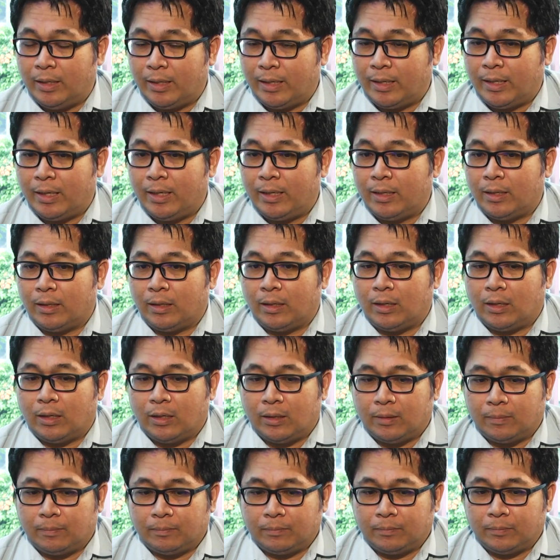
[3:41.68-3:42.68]
again,
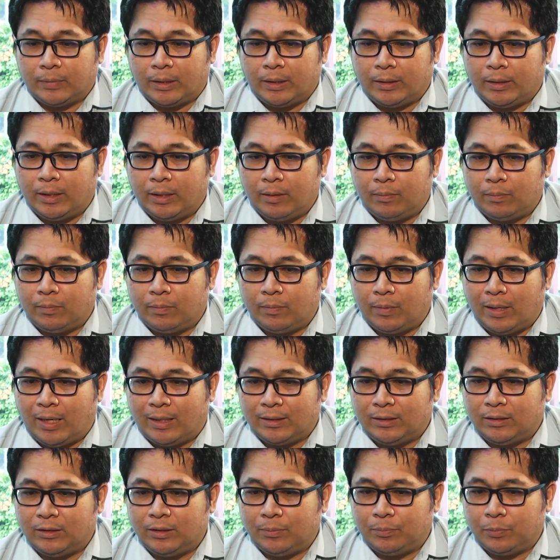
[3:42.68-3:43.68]
I think
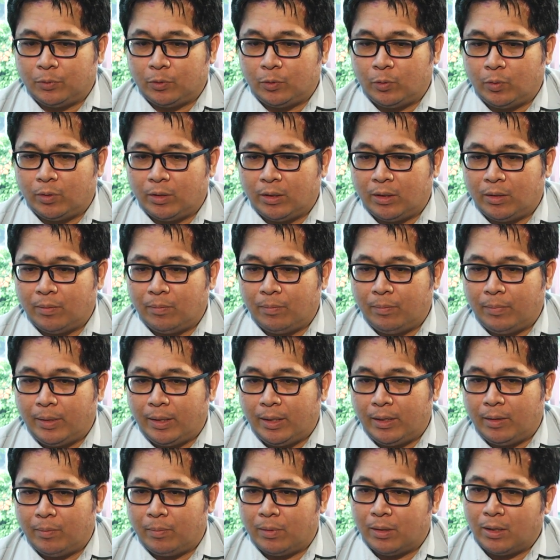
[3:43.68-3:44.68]
last year Perodua
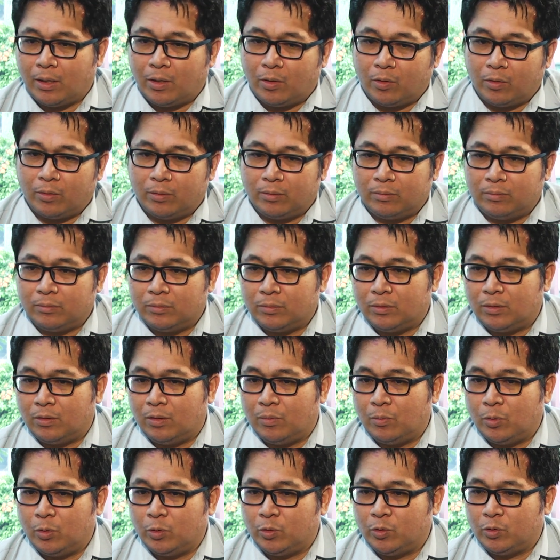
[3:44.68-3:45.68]
made about
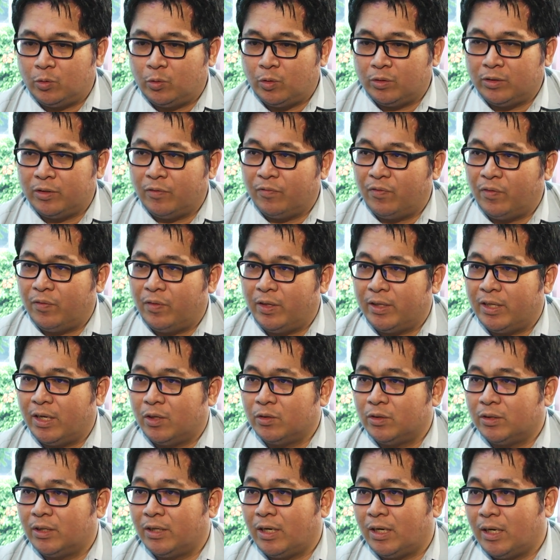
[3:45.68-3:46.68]
almost
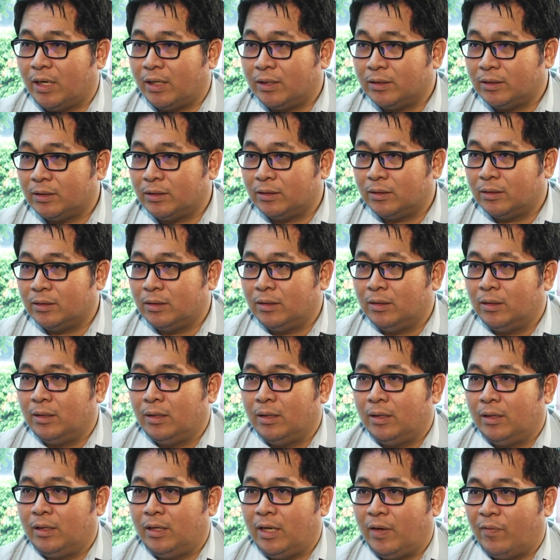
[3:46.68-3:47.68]
250,000 cars.
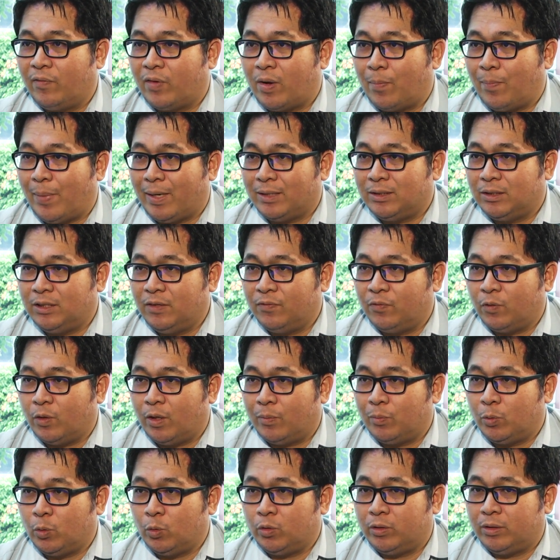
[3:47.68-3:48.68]
They have capacity for
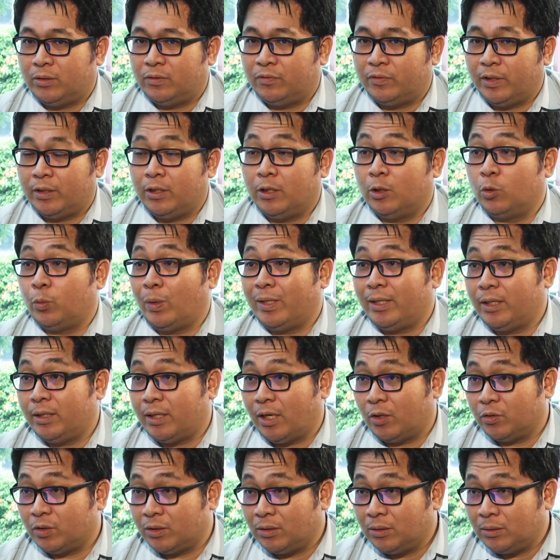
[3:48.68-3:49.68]
up to
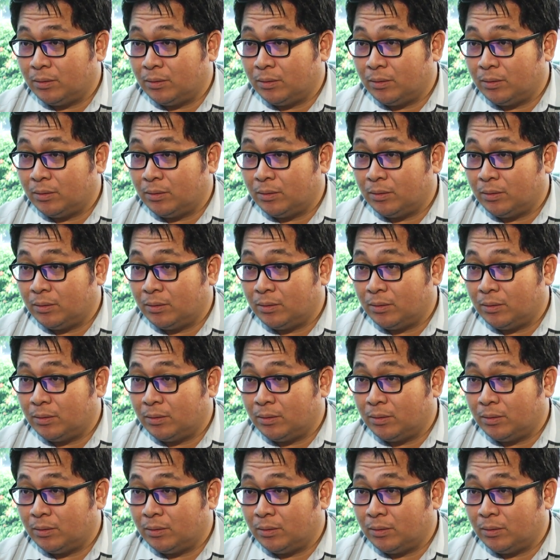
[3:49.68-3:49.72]
320,000.